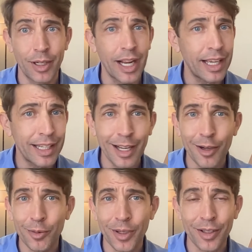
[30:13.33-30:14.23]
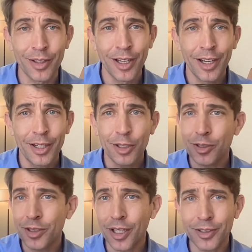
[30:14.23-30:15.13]
You're hanging out with your
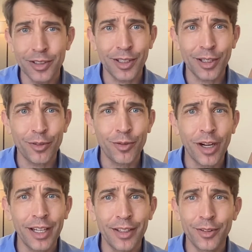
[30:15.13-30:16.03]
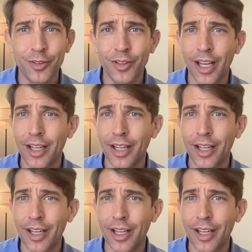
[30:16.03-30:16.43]
sons and their friends,